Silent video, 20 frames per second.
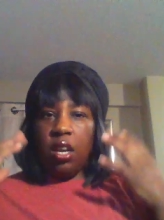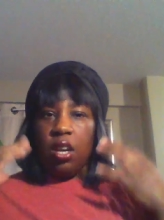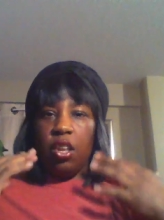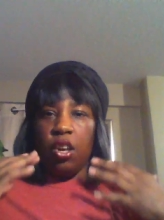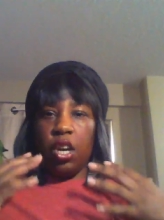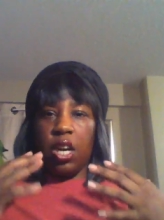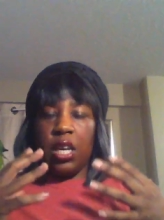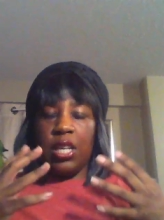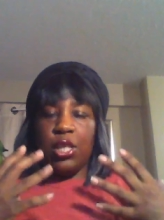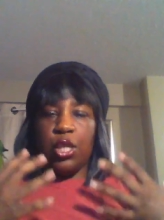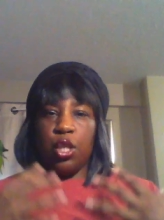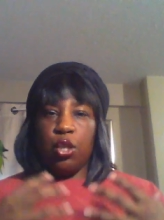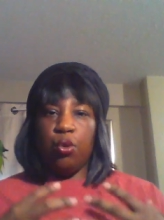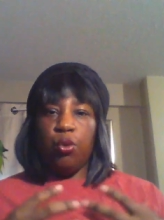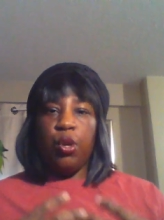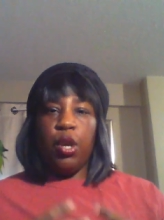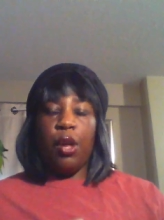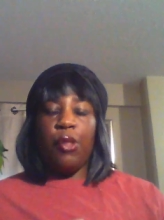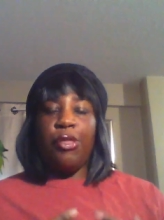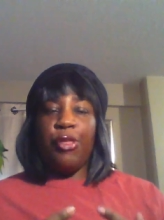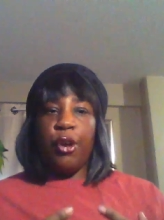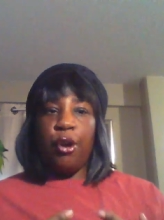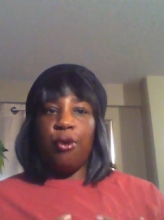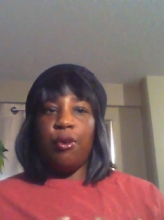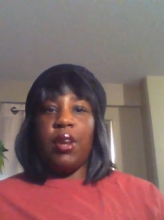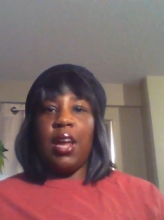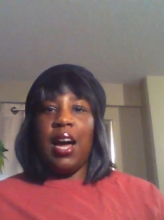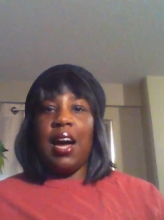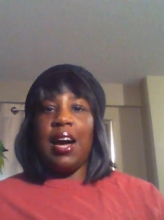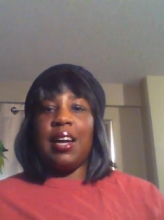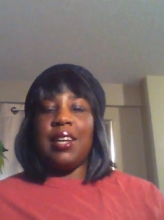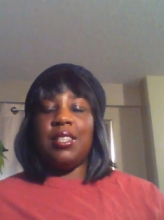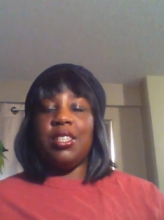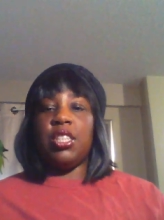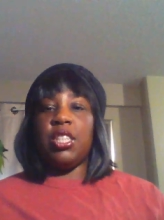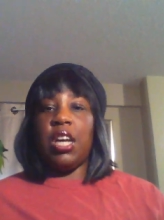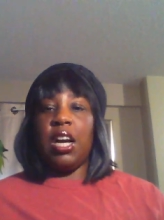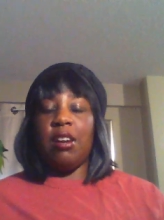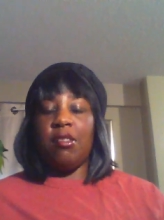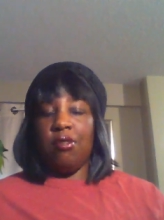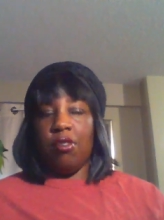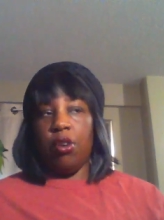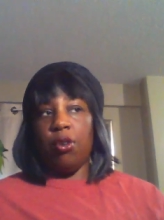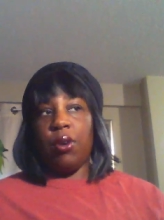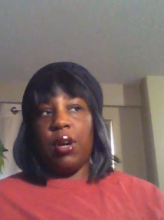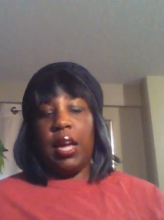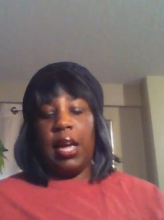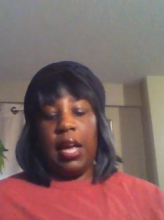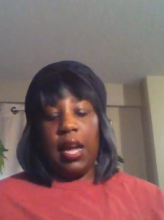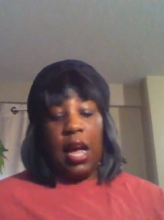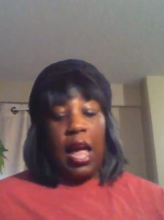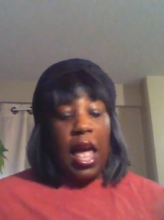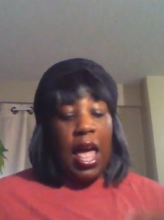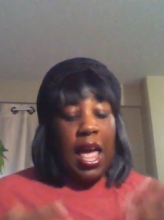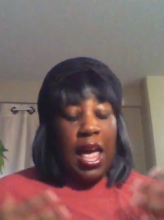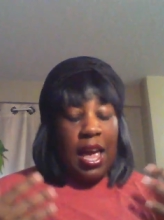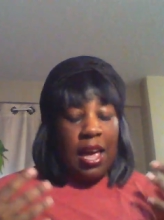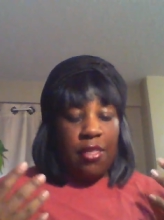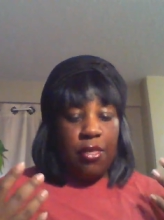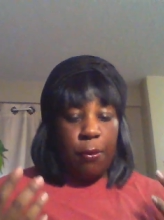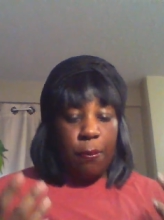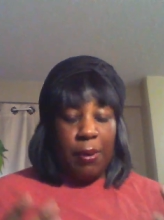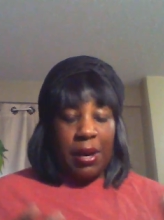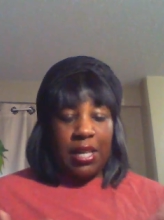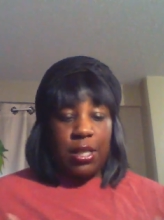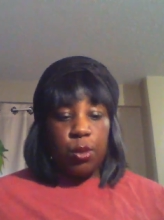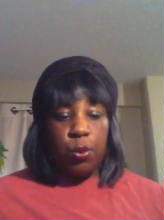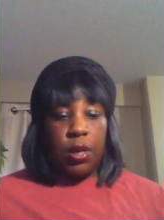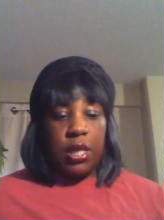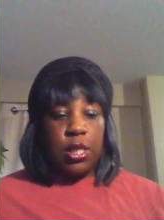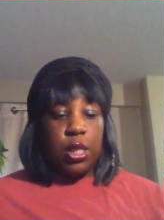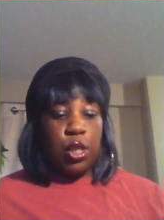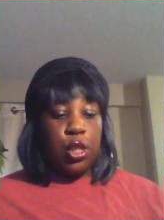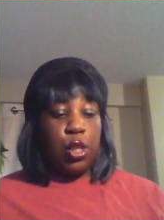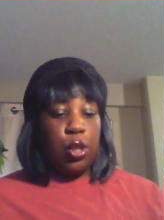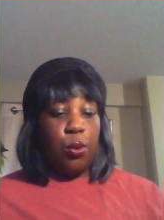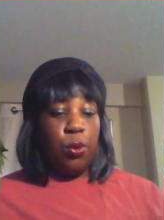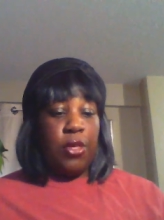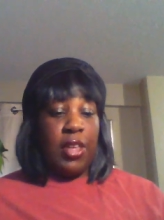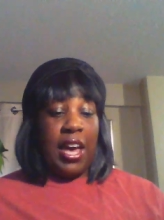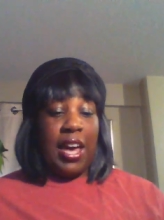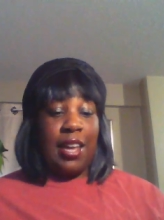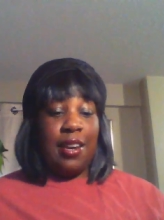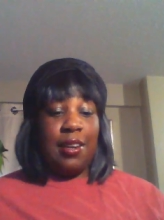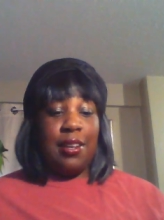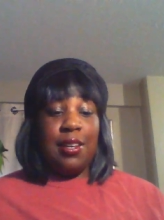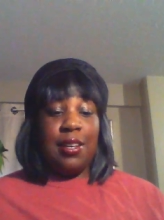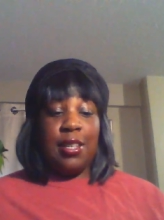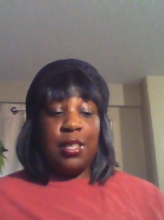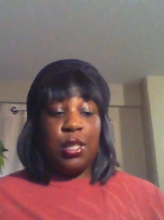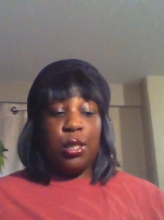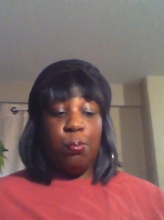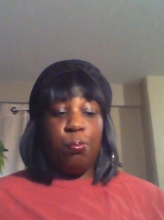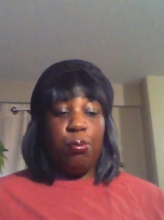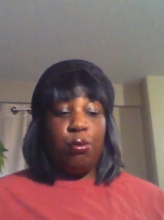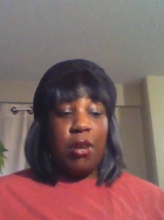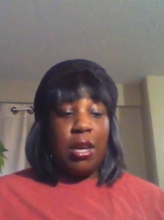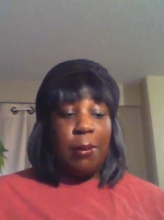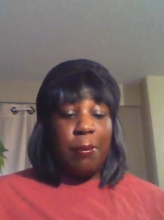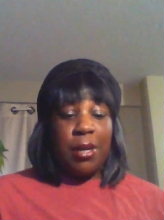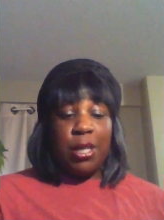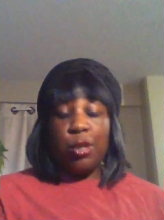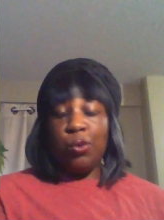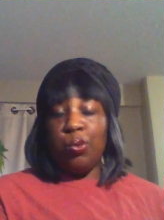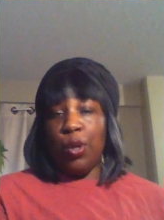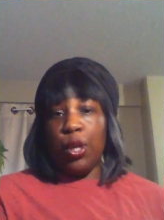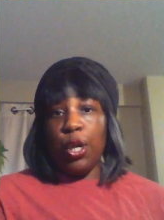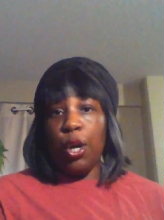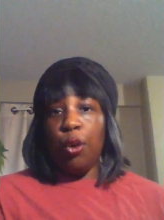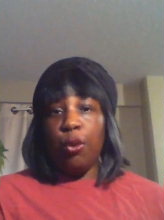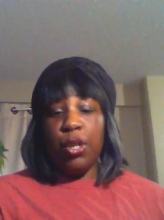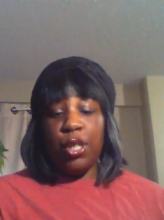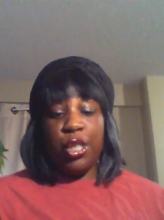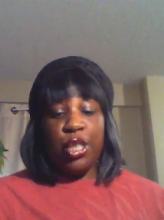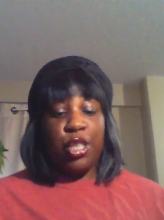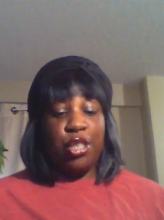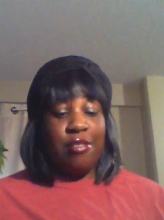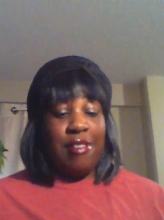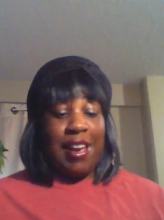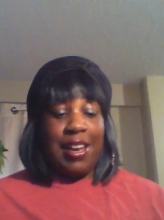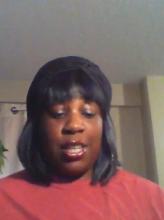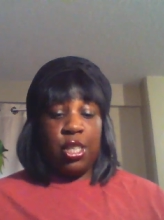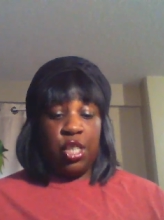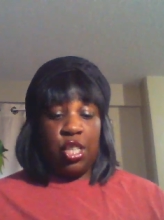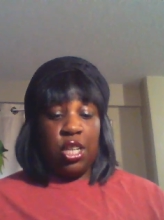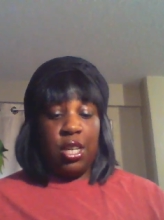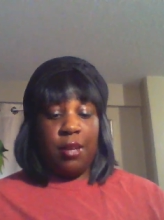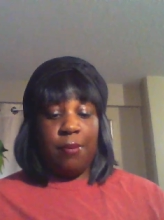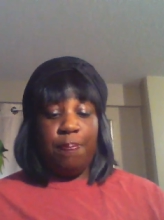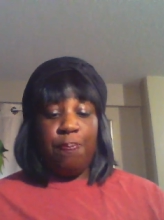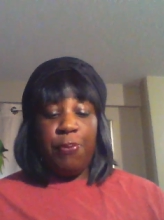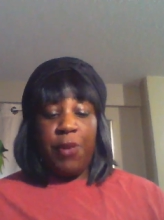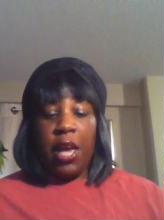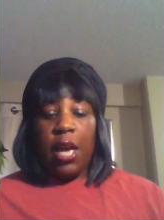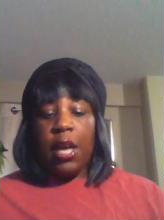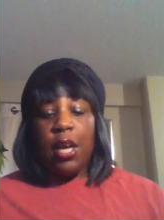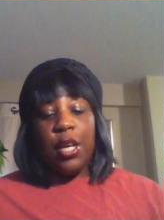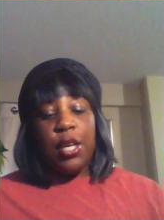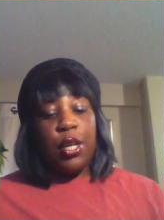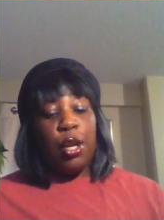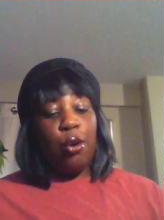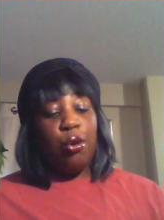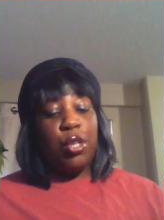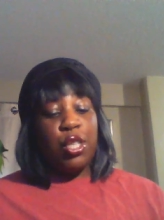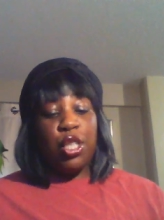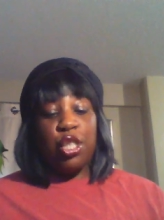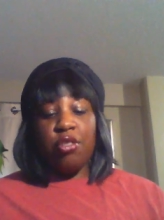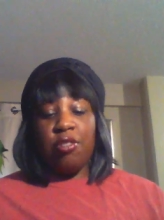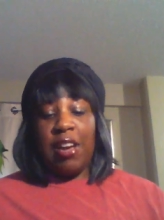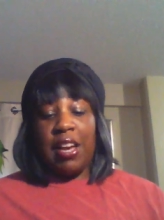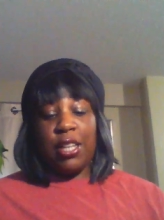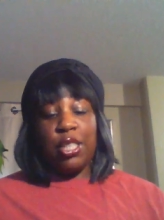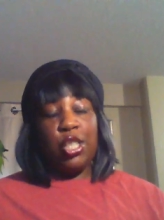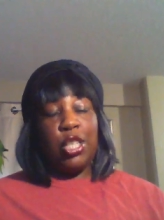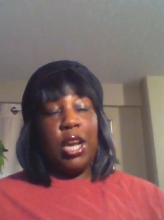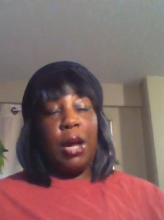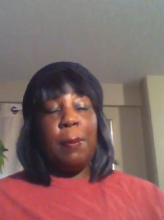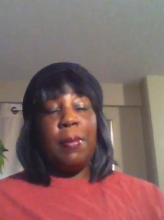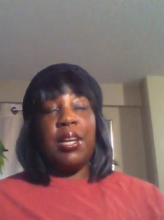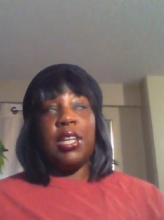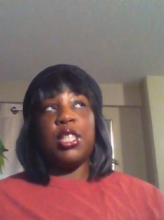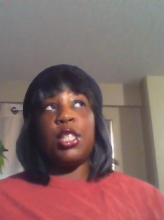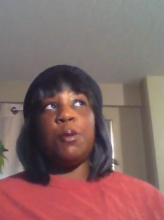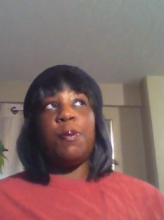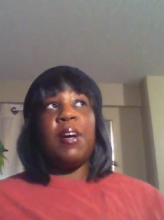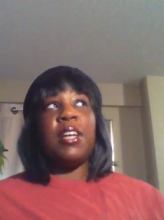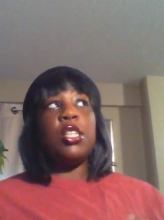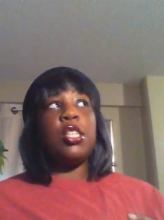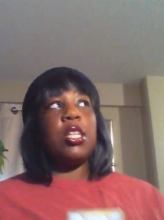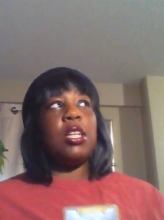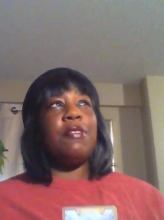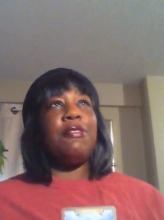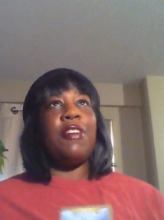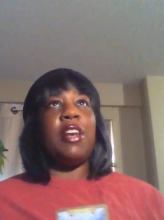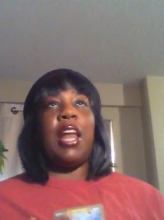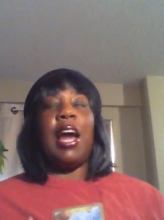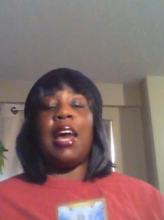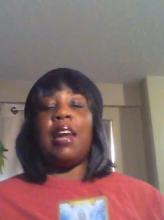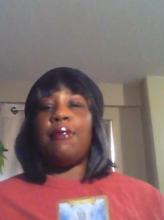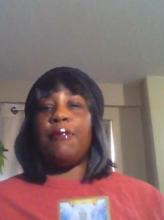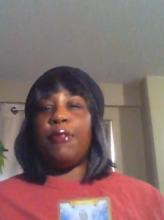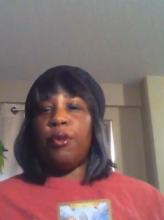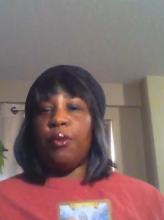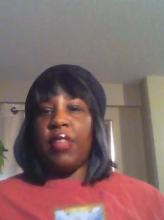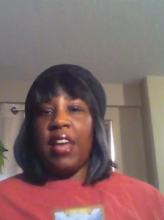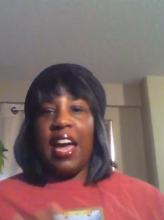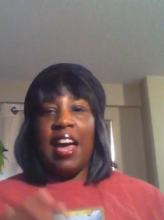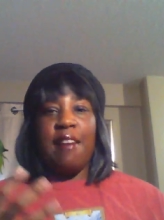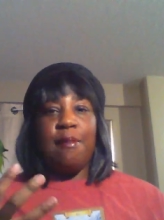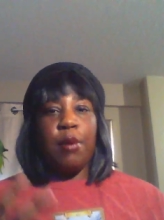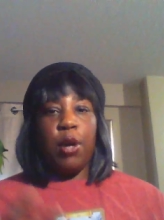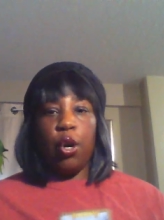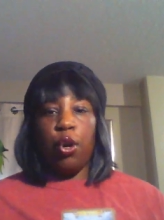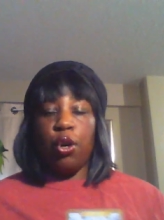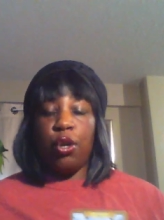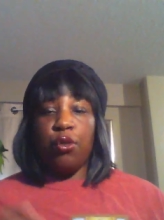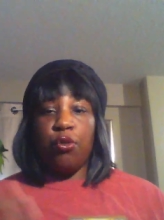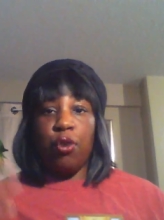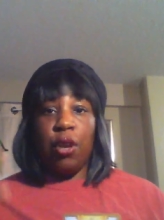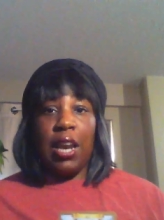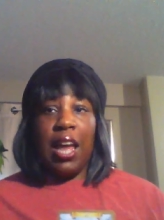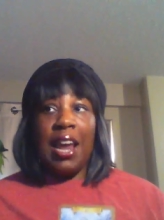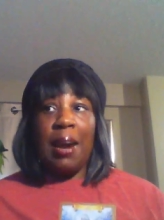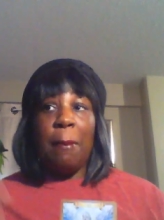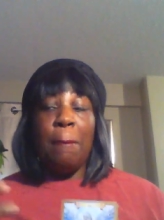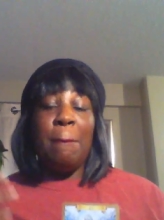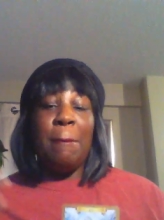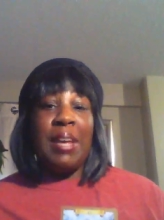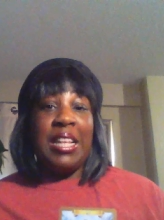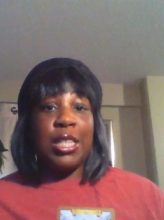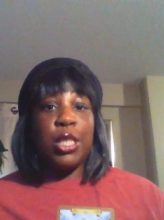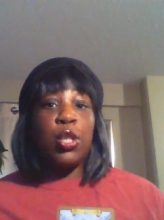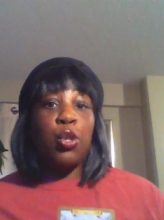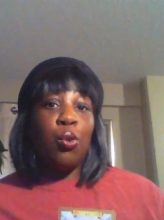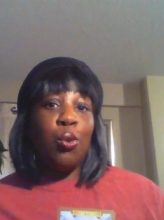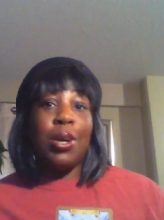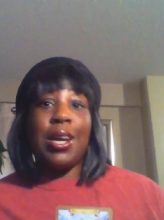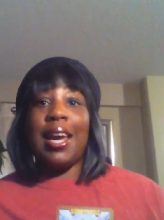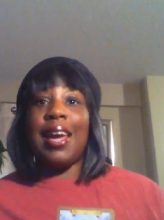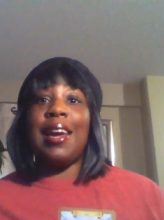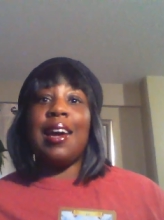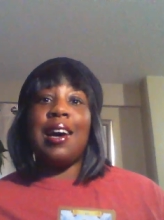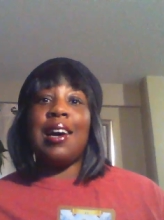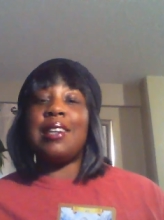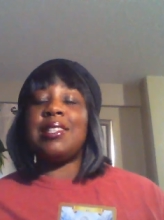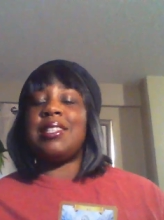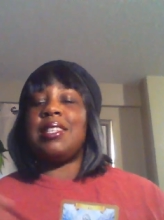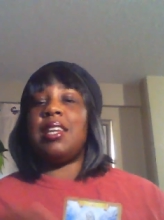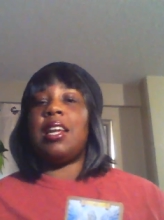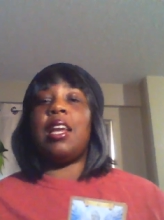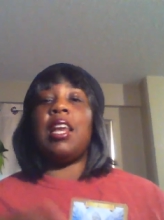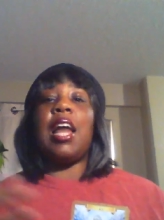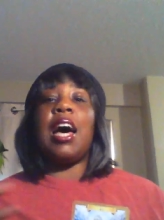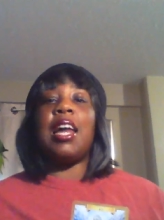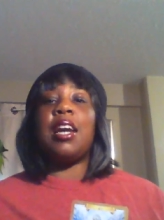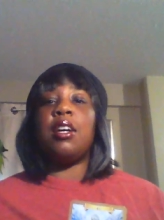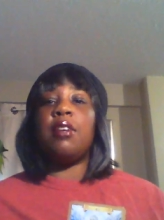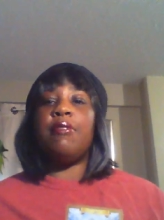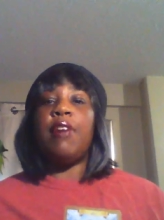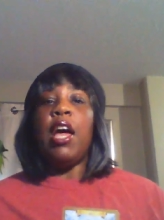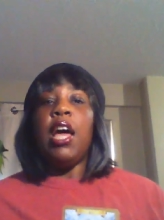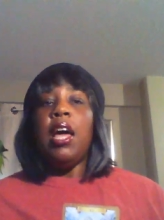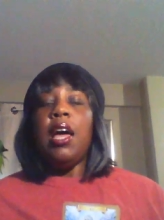look into your third eye chakra, okay? And the best way to do that is pretty much with no distraction. No distraction. I mean, especially for a lot of you that have been going through a lot of mental chaos and a lot of